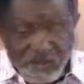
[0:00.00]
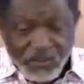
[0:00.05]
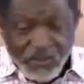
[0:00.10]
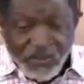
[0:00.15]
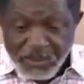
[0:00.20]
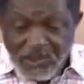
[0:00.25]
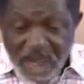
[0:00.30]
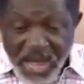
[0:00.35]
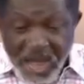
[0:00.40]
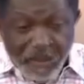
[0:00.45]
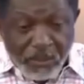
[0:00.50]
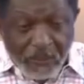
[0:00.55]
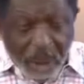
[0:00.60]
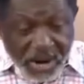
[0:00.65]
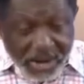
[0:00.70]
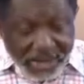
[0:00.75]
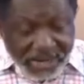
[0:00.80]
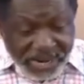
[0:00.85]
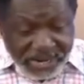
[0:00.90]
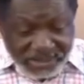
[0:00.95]
People are
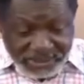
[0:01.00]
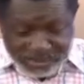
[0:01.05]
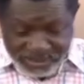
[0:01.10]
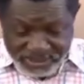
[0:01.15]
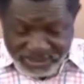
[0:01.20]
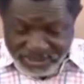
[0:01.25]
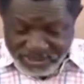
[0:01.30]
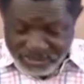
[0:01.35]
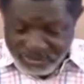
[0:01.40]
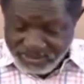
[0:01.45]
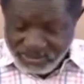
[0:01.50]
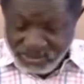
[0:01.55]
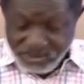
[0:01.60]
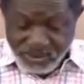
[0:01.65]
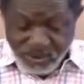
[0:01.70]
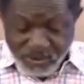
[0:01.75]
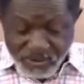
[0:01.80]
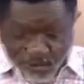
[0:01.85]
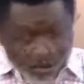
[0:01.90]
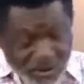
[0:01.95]
appointed,
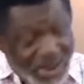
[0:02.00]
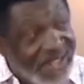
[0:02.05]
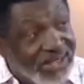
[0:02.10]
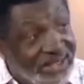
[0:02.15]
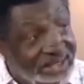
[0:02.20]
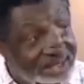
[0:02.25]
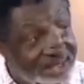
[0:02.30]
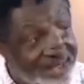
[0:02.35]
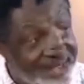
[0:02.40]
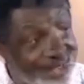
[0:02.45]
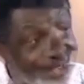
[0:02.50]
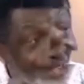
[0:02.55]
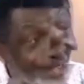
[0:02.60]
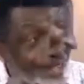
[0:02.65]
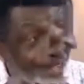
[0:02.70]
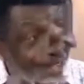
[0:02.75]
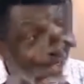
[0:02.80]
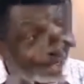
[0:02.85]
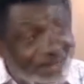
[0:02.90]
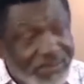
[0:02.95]
your friends, their
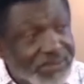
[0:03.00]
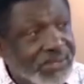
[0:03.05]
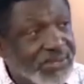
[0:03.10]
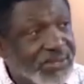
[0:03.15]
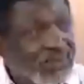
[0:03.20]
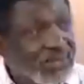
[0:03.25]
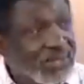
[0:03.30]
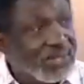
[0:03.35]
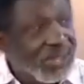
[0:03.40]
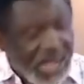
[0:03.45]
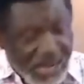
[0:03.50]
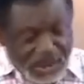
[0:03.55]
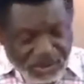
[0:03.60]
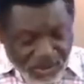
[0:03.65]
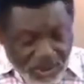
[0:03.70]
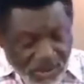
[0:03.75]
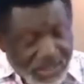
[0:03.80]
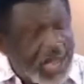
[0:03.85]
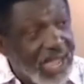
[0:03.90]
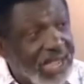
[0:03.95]
wives, their
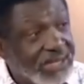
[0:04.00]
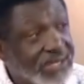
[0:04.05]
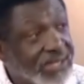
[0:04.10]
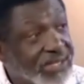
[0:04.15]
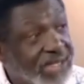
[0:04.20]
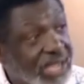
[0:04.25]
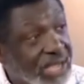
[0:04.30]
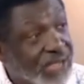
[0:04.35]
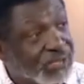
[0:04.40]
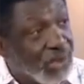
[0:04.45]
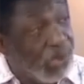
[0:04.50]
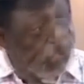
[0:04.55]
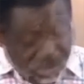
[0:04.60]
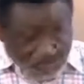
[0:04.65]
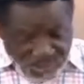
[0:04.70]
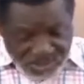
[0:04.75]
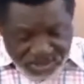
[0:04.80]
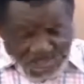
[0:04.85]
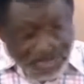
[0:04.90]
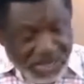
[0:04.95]
daughters, their
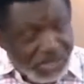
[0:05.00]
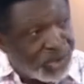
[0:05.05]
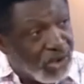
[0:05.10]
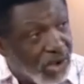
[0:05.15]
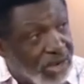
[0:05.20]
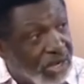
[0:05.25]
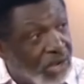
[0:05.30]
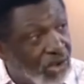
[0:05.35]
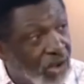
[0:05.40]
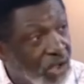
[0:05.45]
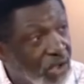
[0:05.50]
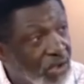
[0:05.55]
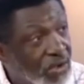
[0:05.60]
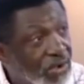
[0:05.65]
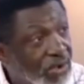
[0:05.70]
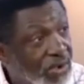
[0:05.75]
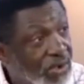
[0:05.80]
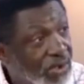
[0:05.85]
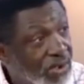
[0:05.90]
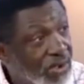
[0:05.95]
sons, their son-in-law.
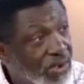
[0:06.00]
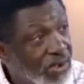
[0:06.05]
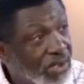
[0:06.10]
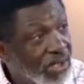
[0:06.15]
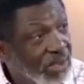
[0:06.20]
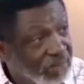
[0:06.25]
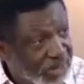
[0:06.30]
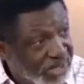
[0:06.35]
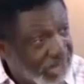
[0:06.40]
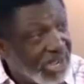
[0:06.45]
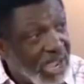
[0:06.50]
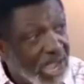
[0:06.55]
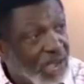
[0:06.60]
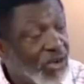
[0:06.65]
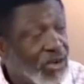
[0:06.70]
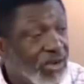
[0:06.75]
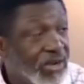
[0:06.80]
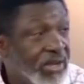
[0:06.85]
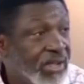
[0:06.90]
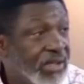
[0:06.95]
This is
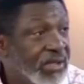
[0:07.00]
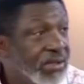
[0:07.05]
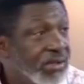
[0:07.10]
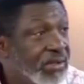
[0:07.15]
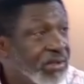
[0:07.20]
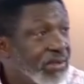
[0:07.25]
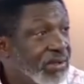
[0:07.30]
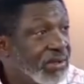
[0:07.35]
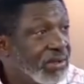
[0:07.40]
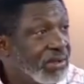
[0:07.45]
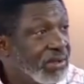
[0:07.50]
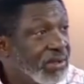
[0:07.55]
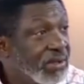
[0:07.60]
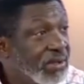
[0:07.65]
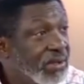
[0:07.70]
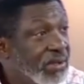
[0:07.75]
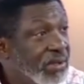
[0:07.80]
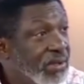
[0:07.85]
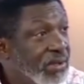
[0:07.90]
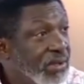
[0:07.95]
Akonde.
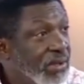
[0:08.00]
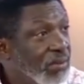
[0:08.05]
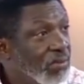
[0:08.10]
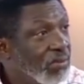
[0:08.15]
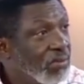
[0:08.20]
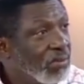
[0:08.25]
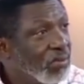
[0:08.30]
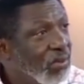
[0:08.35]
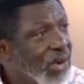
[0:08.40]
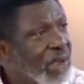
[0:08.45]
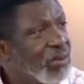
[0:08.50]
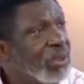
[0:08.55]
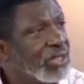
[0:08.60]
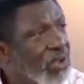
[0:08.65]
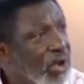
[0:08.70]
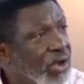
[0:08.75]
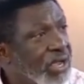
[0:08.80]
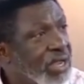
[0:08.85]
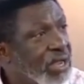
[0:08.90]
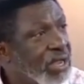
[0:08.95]
What are we
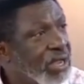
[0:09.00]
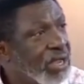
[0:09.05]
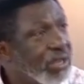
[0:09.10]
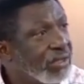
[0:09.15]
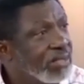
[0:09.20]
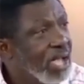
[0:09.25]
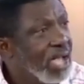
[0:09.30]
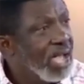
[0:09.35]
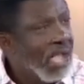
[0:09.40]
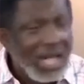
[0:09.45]
talking about?